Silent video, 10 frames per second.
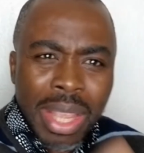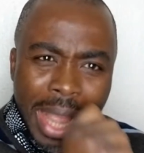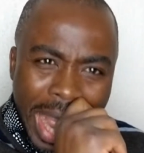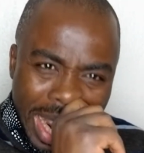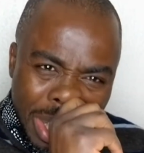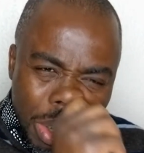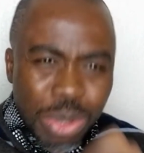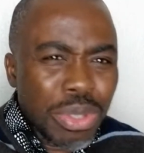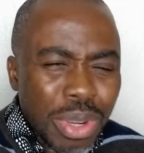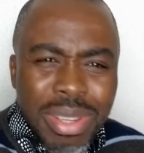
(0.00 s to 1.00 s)
I
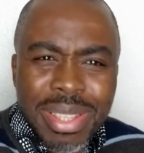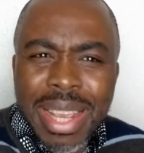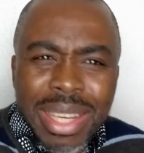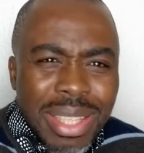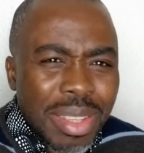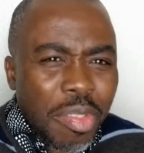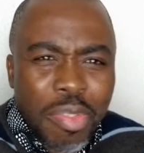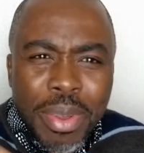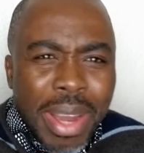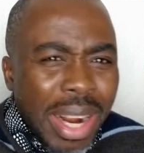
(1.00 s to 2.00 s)
couldn't just tell,
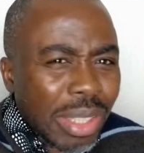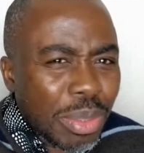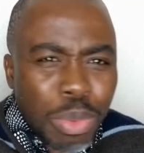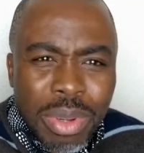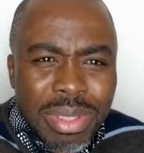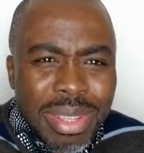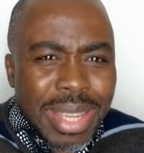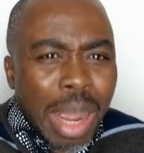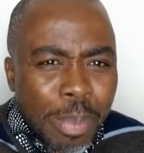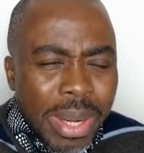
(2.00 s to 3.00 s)
figure out what is
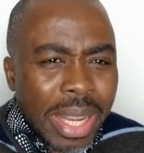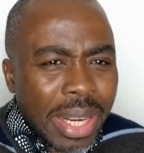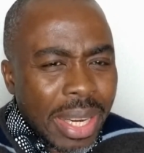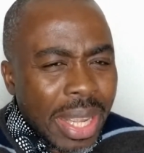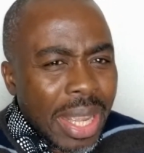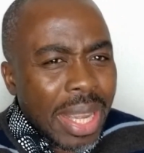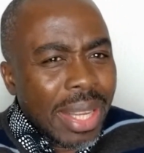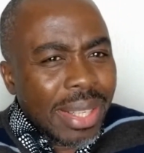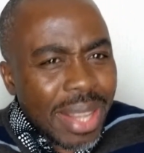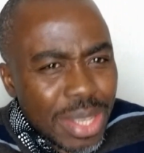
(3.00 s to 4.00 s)
happening.
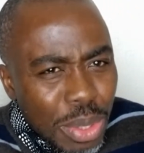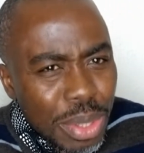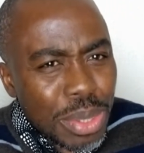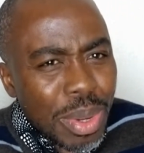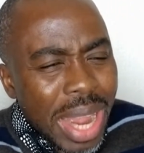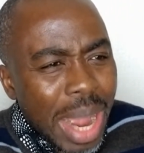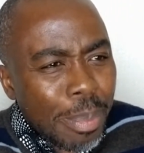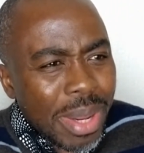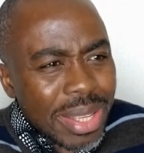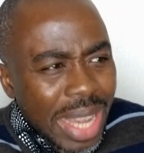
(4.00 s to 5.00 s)
This also
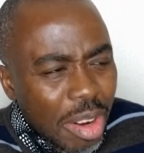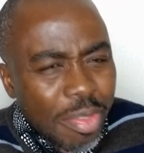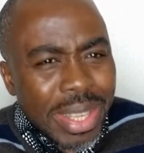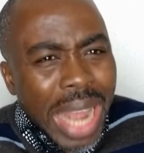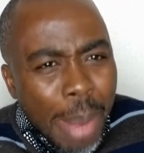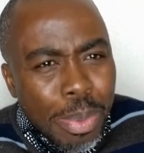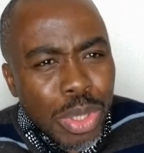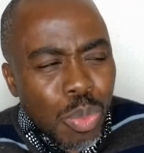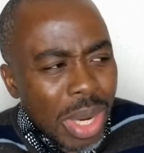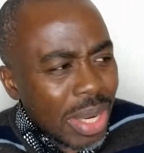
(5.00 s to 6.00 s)
happened, this kind of thing
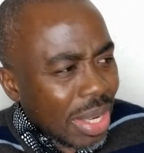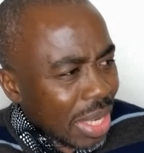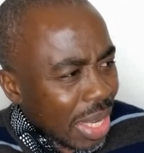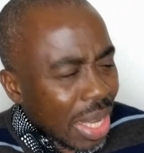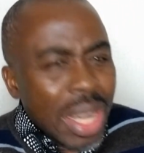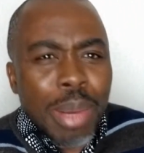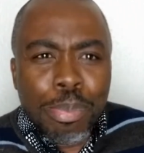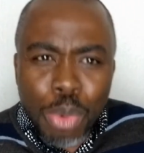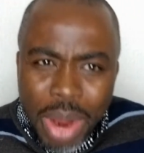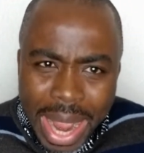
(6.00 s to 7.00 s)
happened when
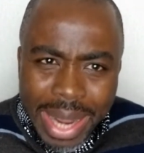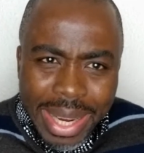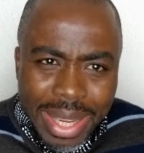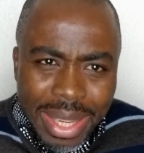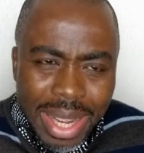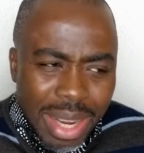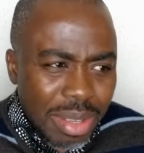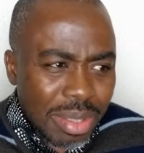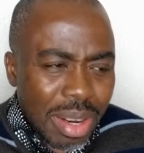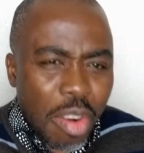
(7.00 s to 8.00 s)
Buhari,
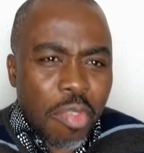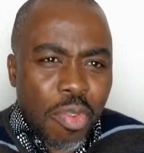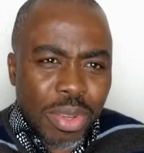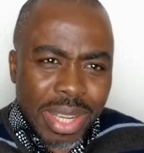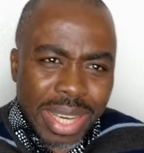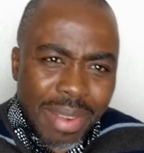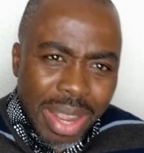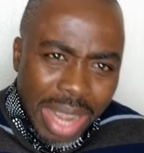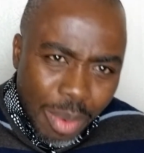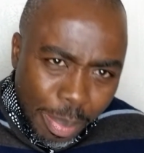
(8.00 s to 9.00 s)
unfortunately
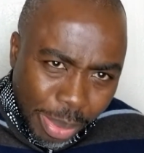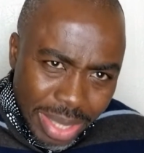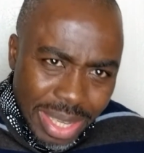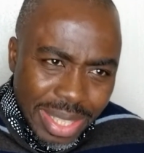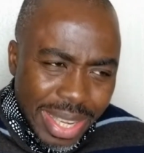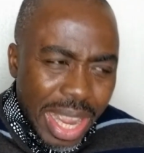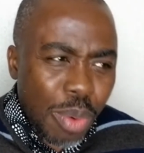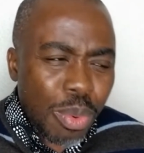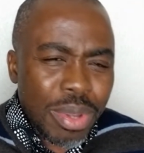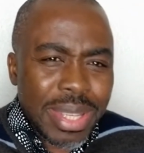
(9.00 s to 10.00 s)
our president here,
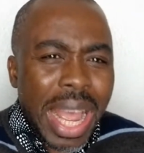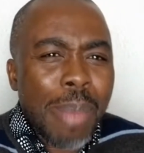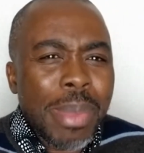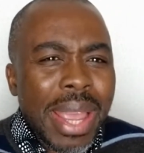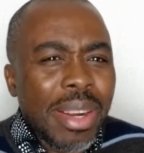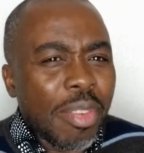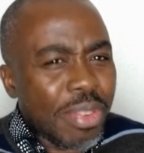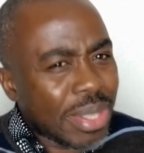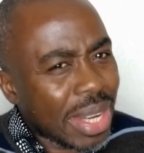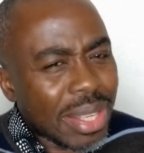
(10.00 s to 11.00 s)
was the army head of
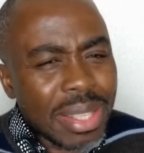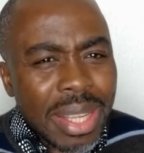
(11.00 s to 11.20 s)
state.